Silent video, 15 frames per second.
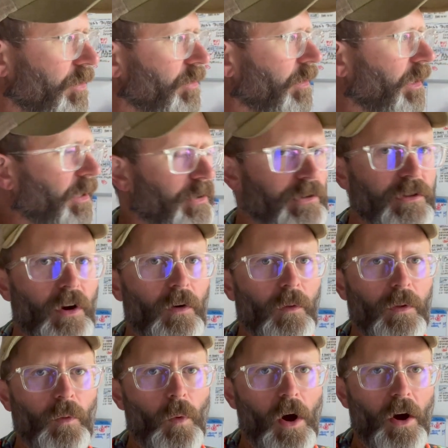are going to start
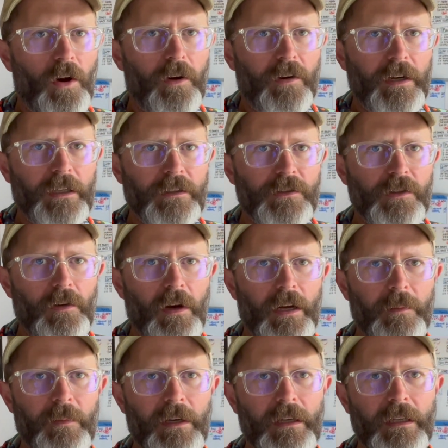with watering. So
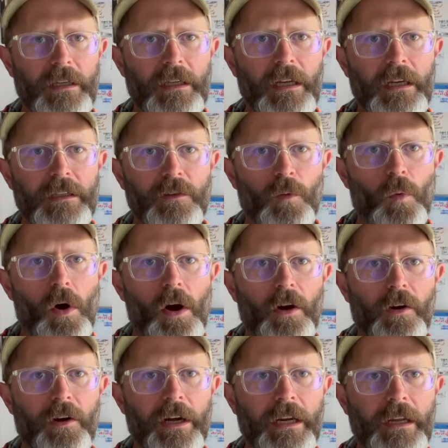I'm going to get on to
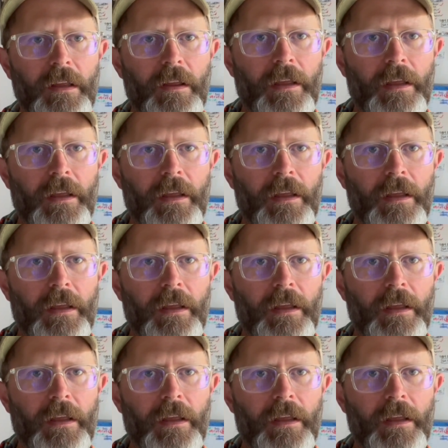watering